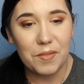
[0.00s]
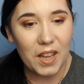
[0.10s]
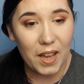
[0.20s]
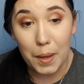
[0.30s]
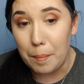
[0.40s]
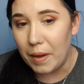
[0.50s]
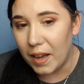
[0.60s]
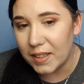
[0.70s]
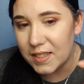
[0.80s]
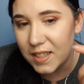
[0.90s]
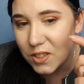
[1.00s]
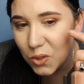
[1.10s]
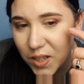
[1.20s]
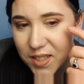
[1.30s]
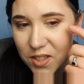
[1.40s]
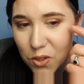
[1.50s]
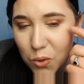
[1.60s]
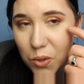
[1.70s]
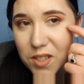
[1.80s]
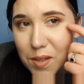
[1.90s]
I did notice
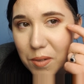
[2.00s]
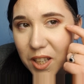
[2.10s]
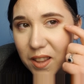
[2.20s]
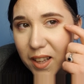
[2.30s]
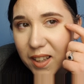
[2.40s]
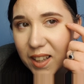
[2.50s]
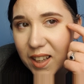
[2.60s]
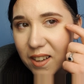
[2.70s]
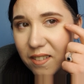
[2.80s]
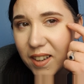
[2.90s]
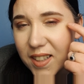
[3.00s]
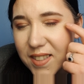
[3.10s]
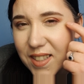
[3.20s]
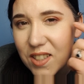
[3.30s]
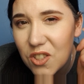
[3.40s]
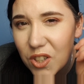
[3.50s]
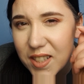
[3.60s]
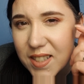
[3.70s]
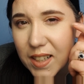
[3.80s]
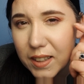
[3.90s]
though, some like here, it did sort of
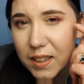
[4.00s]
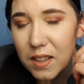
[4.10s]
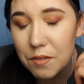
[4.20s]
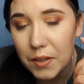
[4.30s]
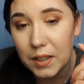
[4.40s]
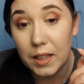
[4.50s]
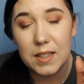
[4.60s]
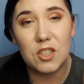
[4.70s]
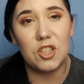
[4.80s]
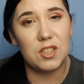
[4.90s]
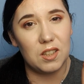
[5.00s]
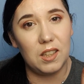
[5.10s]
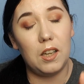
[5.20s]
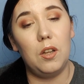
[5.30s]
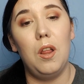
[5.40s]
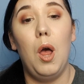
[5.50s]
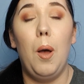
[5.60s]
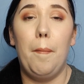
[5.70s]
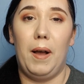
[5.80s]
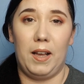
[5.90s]
sink into the fine lines just a little,
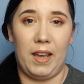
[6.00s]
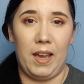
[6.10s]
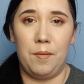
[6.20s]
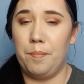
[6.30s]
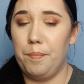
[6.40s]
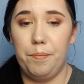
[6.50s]
but again,